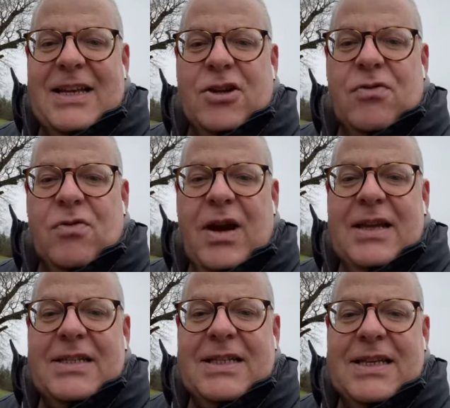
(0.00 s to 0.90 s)
It's
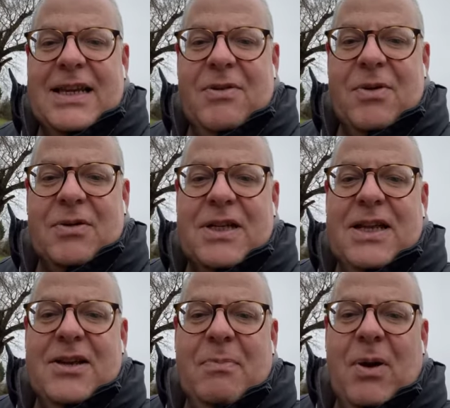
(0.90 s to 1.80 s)
great to see you. We've got
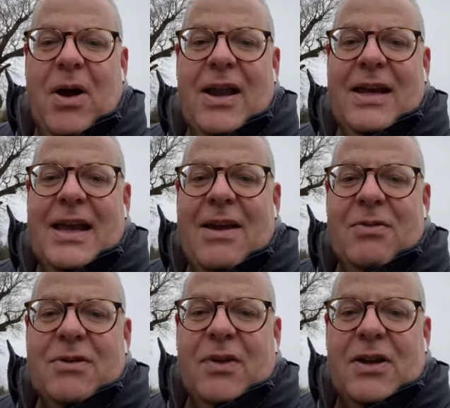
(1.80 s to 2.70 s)
TQ Pilot,
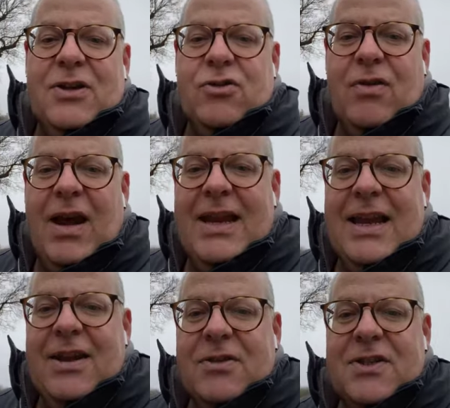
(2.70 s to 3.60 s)
Aeros Flight
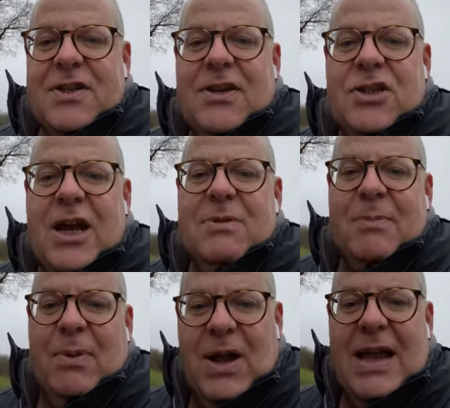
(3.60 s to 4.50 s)
Training. Good to see you, James the
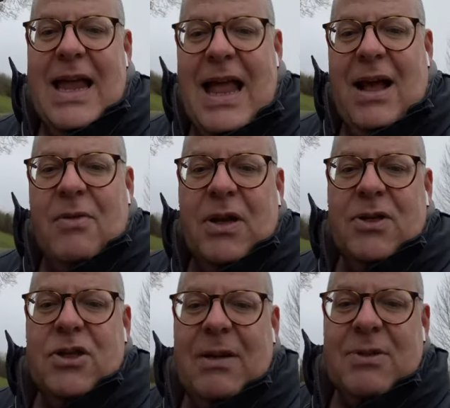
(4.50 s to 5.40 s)
Pilot. How are you,
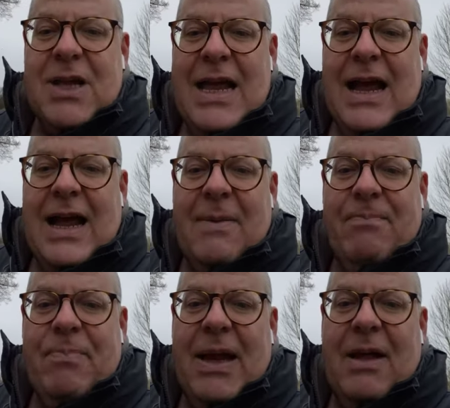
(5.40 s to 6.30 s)
James?
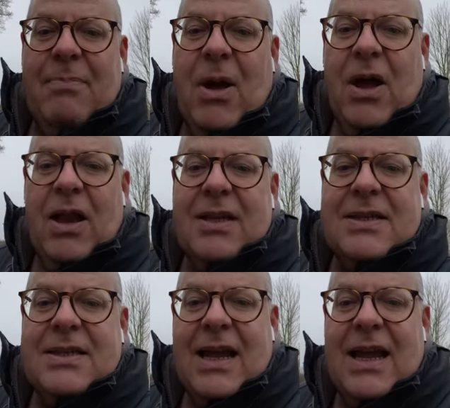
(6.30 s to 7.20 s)
Big Al
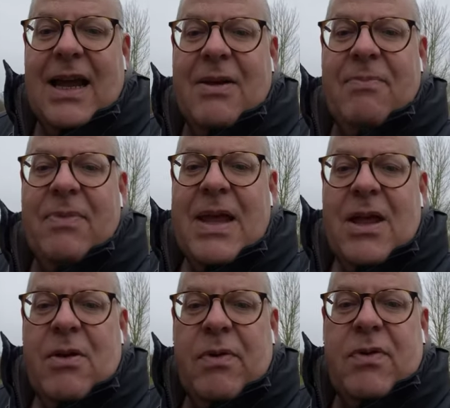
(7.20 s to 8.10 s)
Pilot.
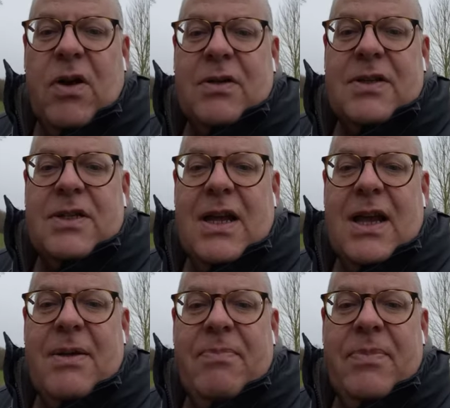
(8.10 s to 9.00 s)
We've got
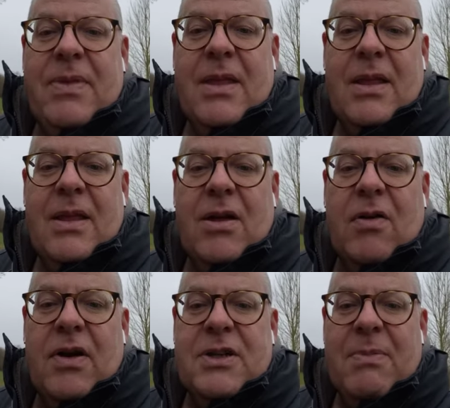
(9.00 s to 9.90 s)
RHM
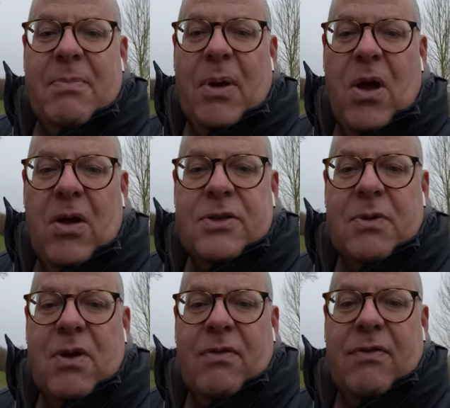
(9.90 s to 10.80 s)
the Boss.
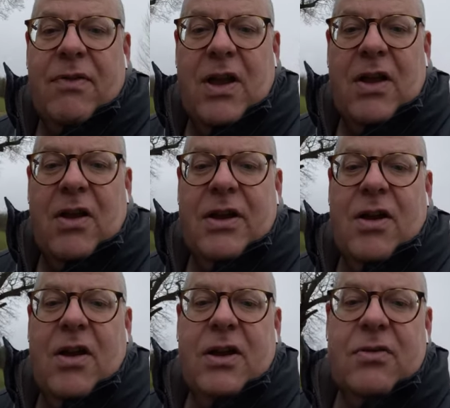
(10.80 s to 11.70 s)
We've got Fly High
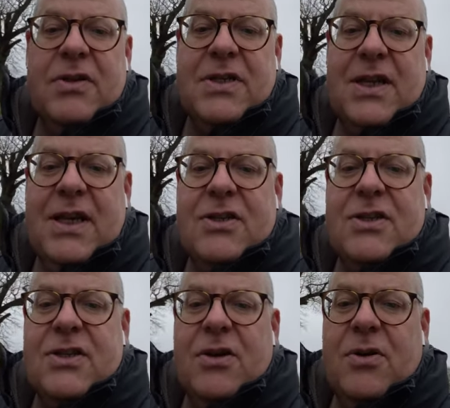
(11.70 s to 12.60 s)
Guy. Good to see you
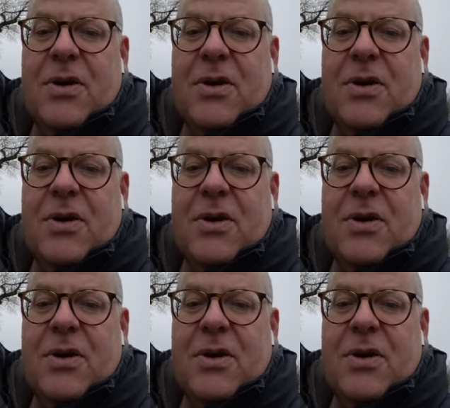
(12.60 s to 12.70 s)
too.